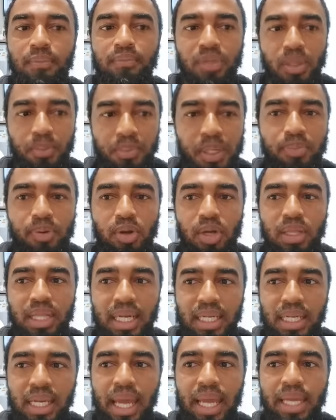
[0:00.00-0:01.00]
the people on
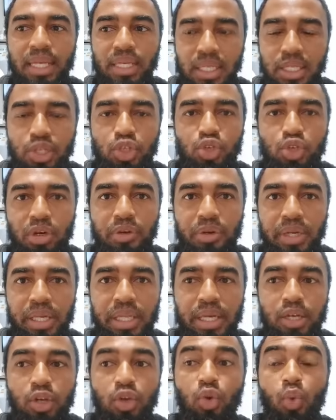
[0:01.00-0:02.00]
that land need to agree
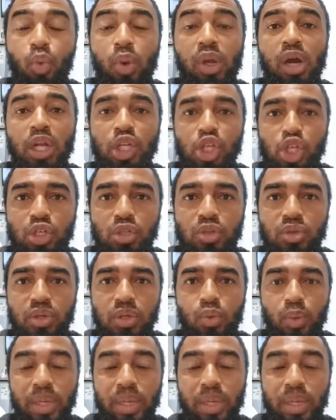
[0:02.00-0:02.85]
that, look, we are children.